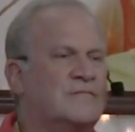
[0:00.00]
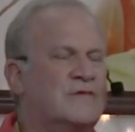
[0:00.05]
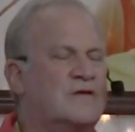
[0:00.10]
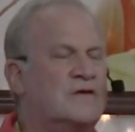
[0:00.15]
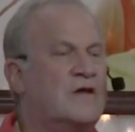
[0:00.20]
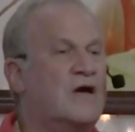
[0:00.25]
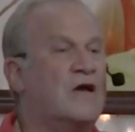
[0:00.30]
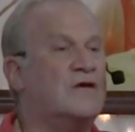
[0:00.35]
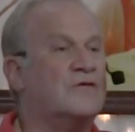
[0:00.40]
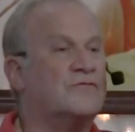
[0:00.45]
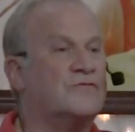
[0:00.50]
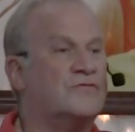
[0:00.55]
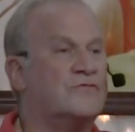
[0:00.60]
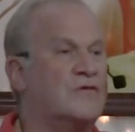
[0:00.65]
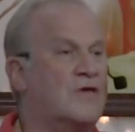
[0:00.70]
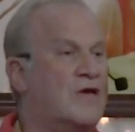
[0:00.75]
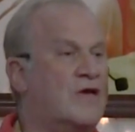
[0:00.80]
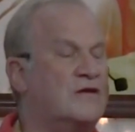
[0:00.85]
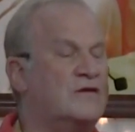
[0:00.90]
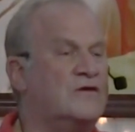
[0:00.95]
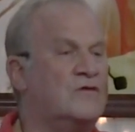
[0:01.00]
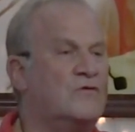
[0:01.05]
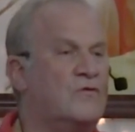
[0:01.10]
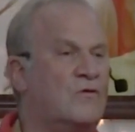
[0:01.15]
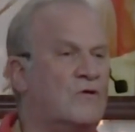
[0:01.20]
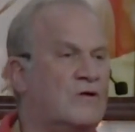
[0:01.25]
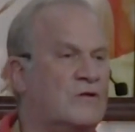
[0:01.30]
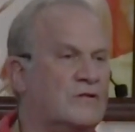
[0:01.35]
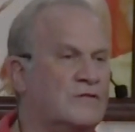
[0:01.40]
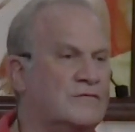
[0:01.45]
in us and in
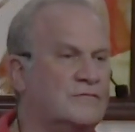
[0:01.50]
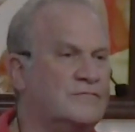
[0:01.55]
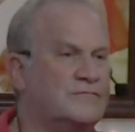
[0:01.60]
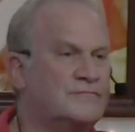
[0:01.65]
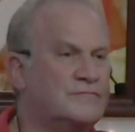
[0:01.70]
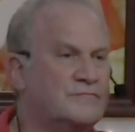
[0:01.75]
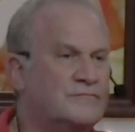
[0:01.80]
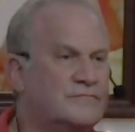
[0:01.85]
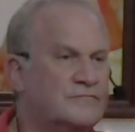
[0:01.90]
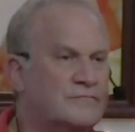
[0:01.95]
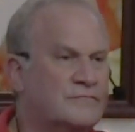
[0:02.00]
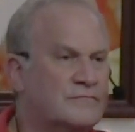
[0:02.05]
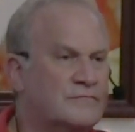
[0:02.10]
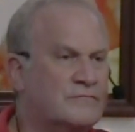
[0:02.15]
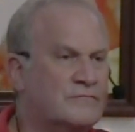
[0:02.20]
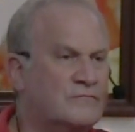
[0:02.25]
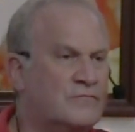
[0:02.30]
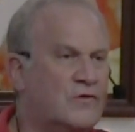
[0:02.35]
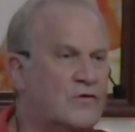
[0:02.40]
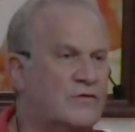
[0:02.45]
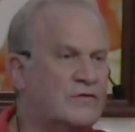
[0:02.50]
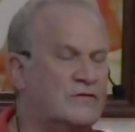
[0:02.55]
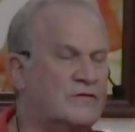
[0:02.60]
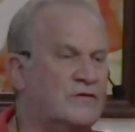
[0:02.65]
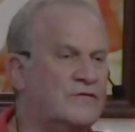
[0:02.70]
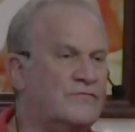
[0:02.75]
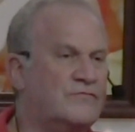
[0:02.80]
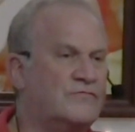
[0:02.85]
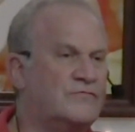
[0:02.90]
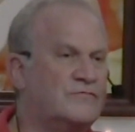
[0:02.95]
all where it
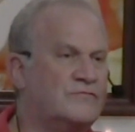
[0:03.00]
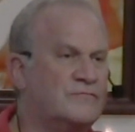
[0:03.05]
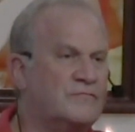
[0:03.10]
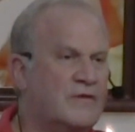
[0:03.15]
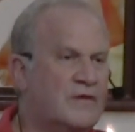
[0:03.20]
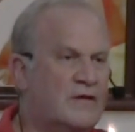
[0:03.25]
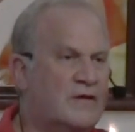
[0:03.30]
lives.